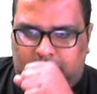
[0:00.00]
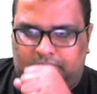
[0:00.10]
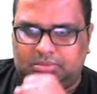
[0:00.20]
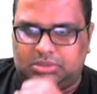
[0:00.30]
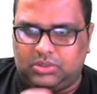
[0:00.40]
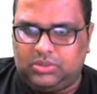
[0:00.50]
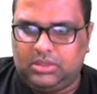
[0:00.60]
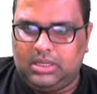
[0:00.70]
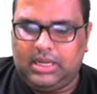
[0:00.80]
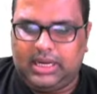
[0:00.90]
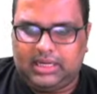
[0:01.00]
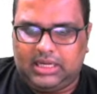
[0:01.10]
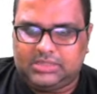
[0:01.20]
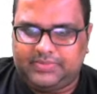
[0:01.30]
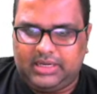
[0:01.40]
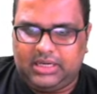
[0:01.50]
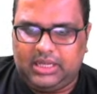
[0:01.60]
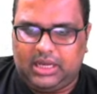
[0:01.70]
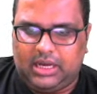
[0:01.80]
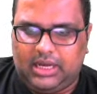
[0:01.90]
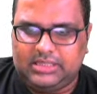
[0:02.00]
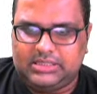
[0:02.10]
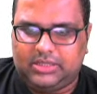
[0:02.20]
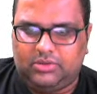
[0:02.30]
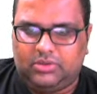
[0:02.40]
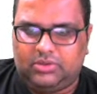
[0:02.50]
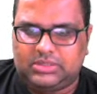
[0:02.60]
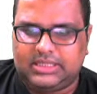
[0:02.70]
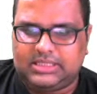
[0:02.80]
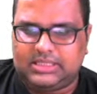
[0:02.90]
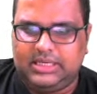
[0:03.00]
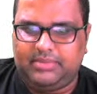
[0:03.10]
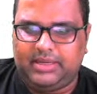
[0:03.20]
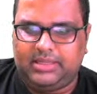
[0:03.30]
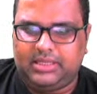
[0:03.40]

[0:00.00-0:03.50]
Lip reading: So at last finally R is equal to 16 by 3,